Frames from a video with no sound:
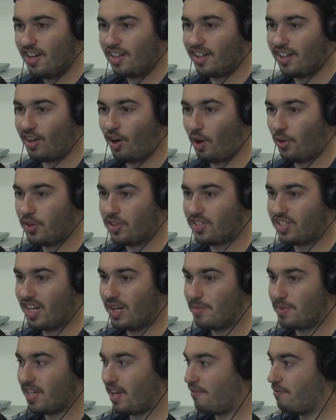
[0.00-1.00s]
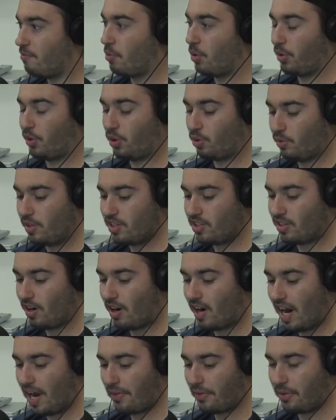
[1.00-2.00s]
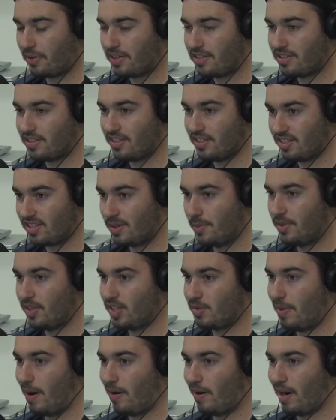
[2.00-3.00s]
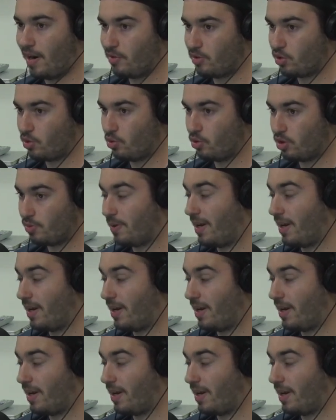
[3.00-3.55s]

like all these teams have more three-star athletes than some of these powerhouse schools.